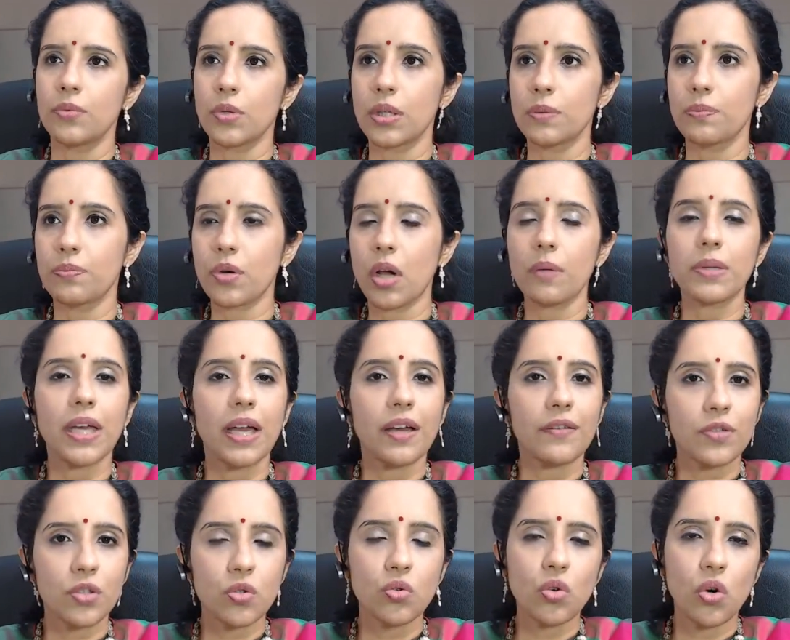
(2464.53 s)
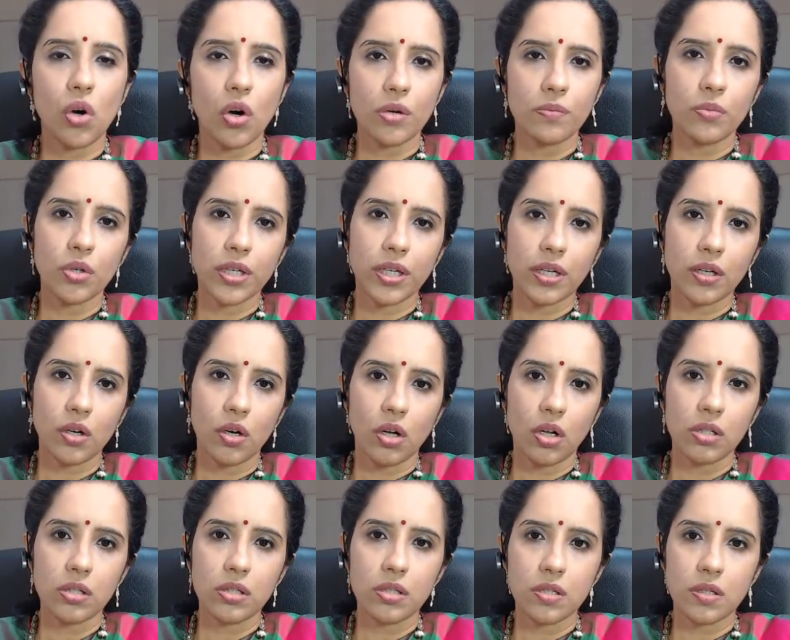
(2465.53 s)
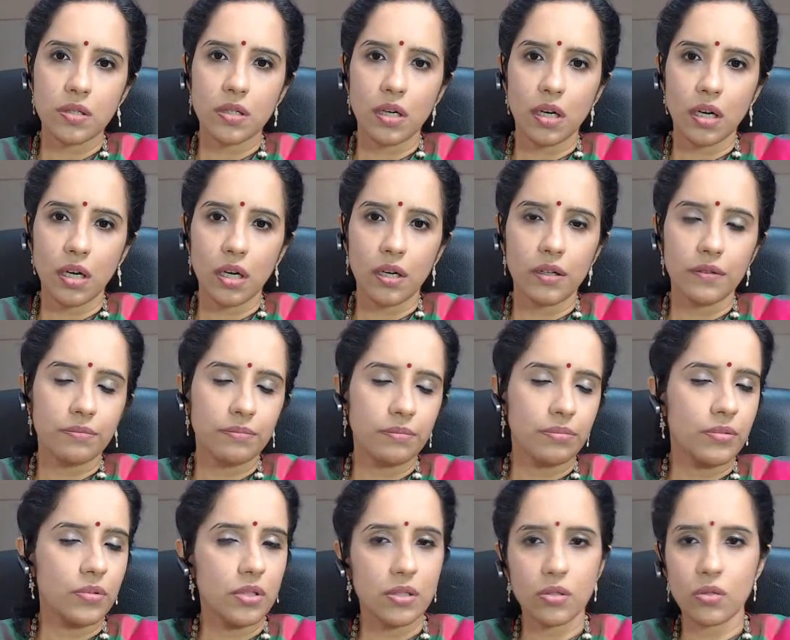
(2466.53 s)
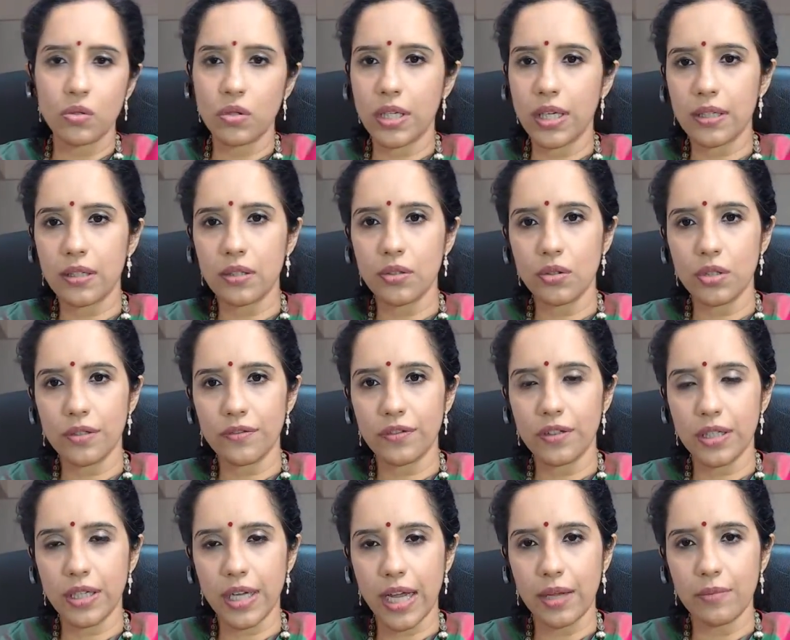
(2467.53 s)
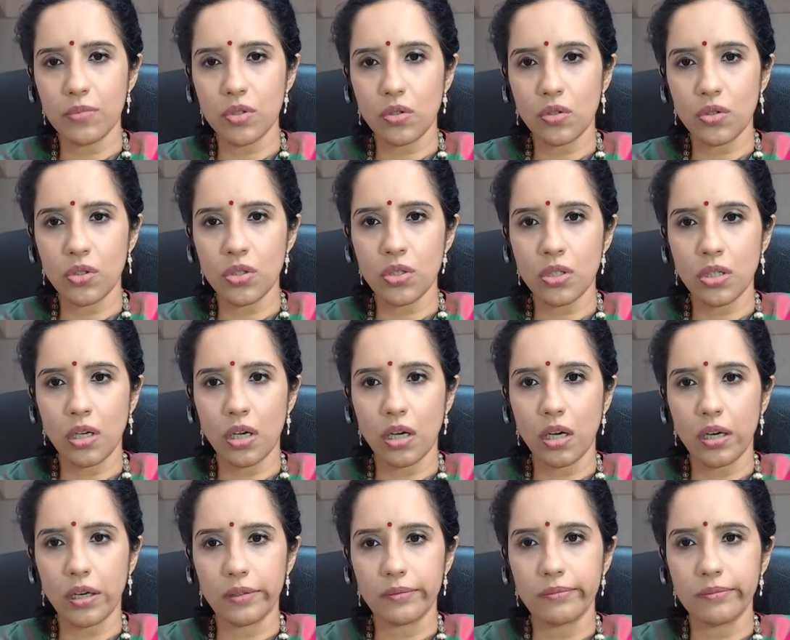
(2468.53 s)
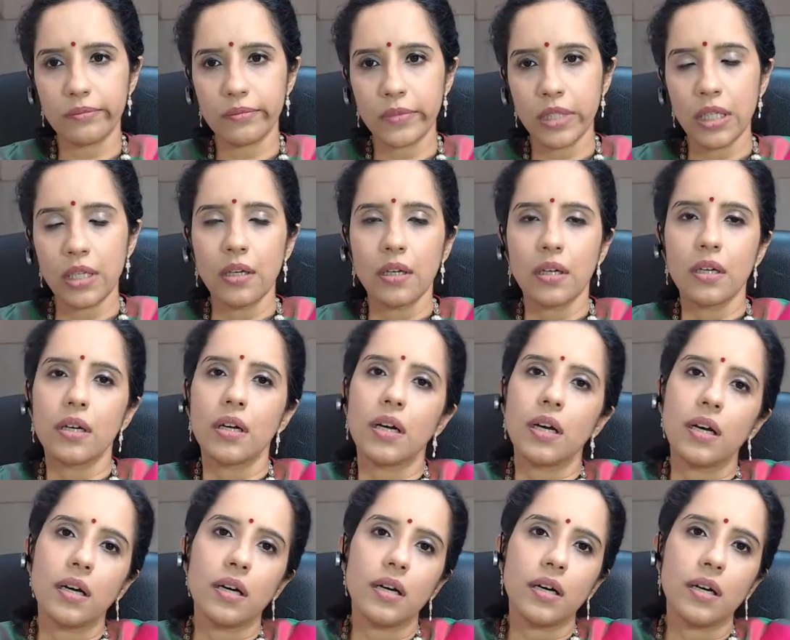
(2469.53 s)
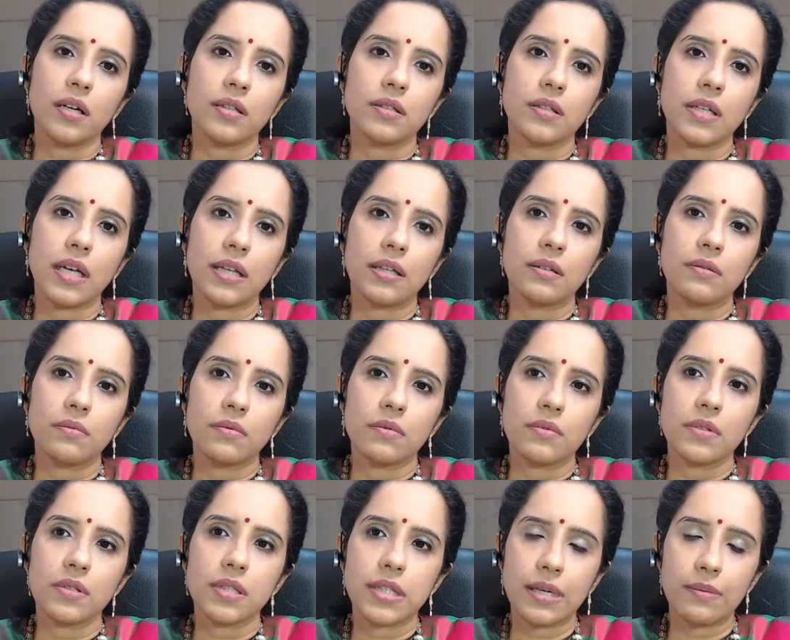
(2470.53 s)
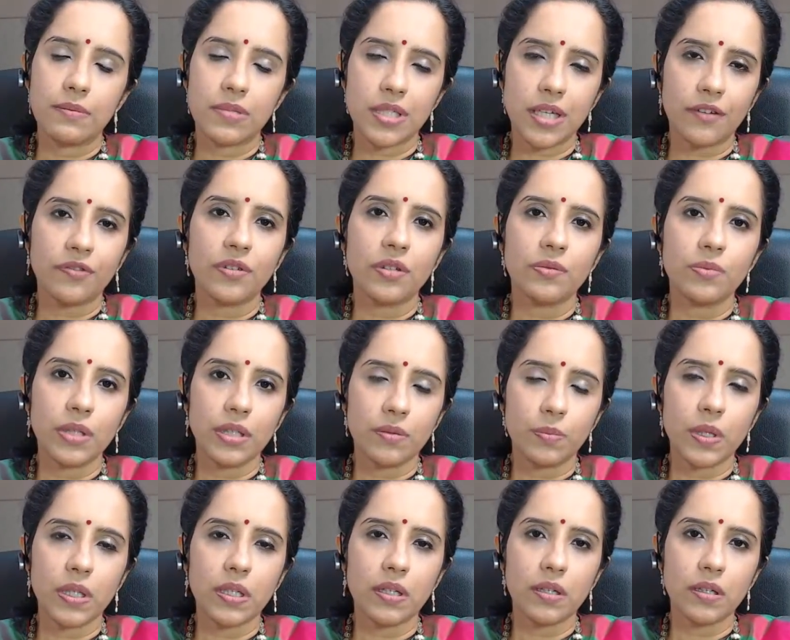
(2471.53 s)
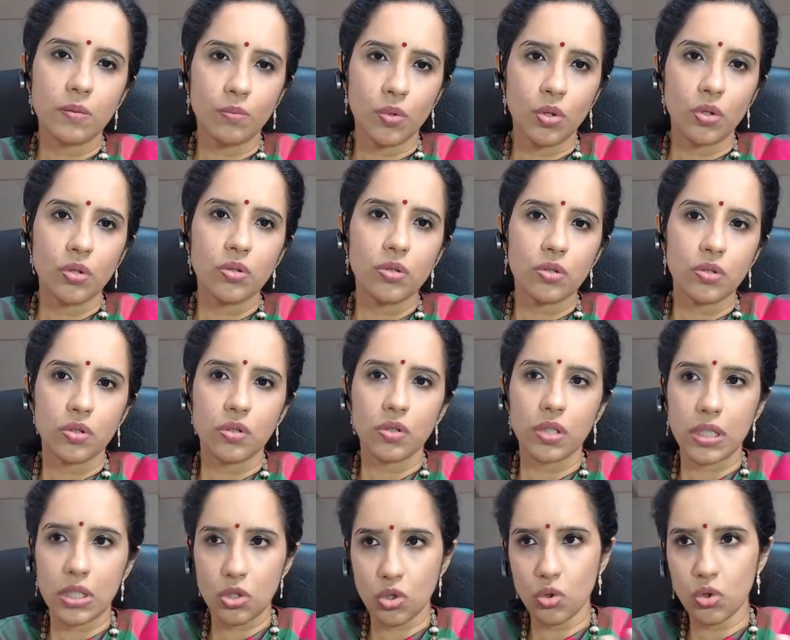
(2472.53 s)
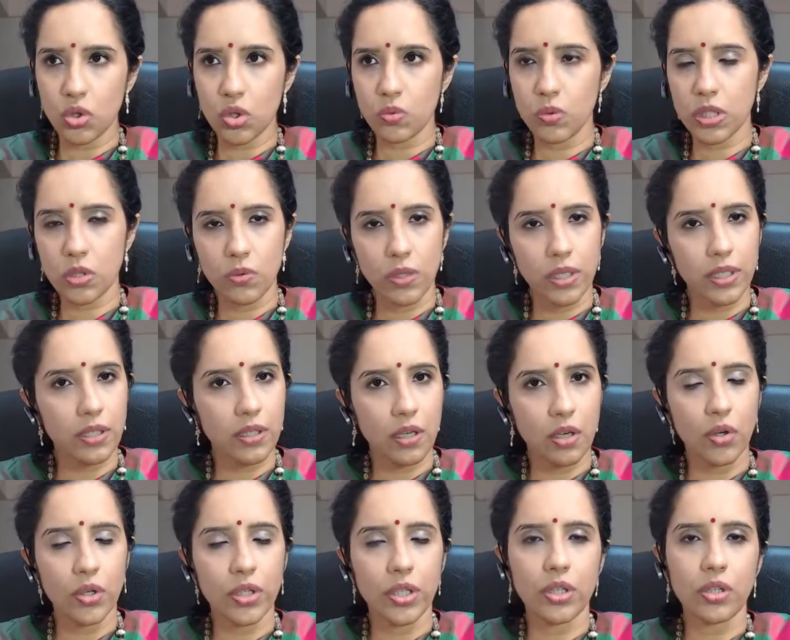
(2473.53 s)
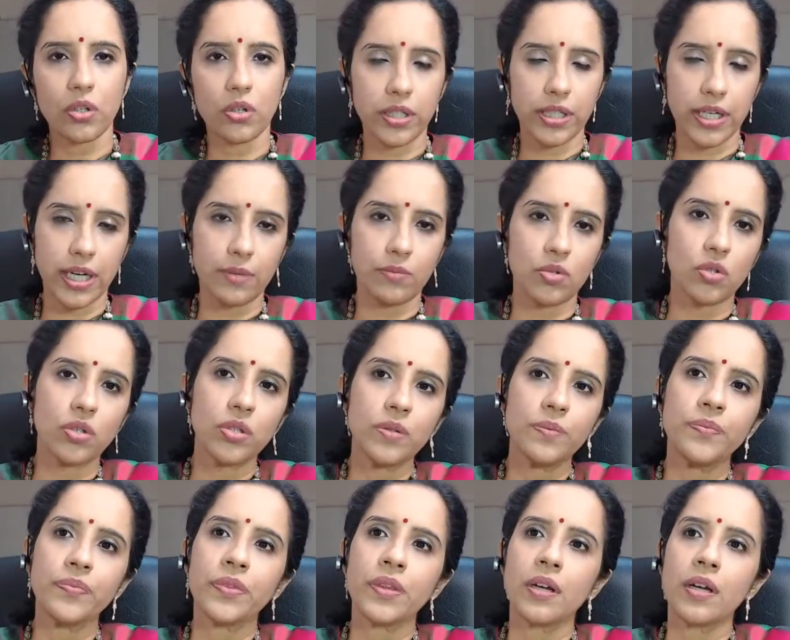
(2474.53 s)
We'll probably have two onboarding calls just to cater to different time zones. And same stuff will be repeated in both, so you can choose which one according to your time zone.